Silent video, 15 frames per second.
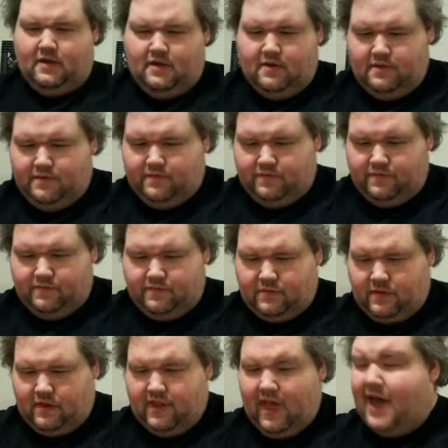Yeah, no, you
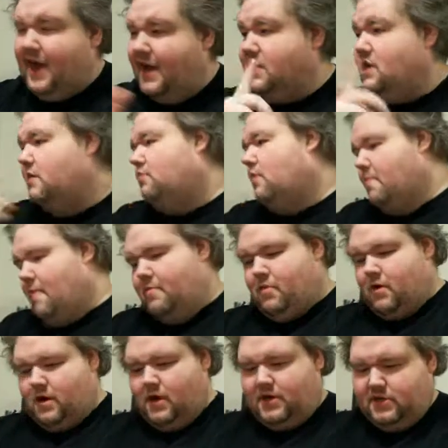didn't. That I did remember.
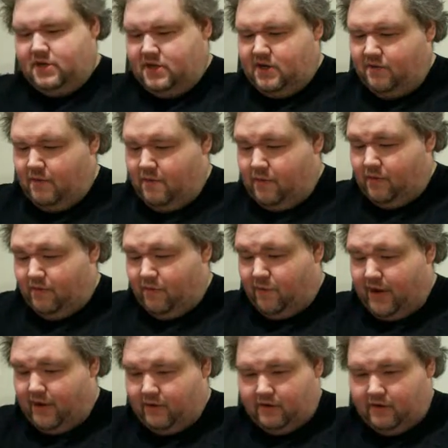I just oh. remember from my own